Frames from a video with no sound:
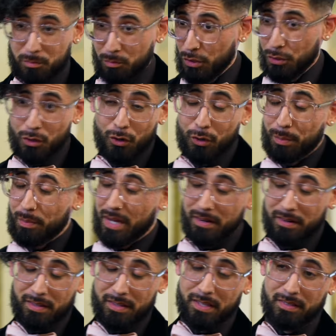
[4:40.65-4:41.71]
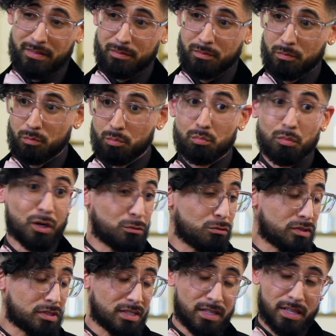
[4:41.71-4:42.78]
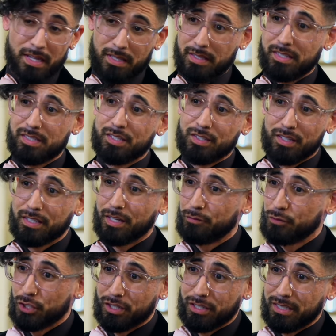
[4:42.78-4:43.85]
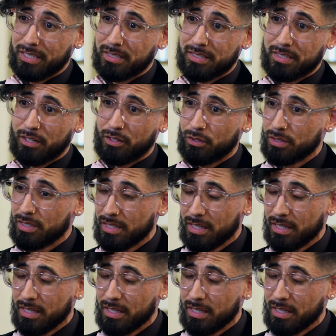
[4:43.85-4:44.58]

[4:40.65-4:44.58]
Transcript: You know it better than most that this is a tough journey, so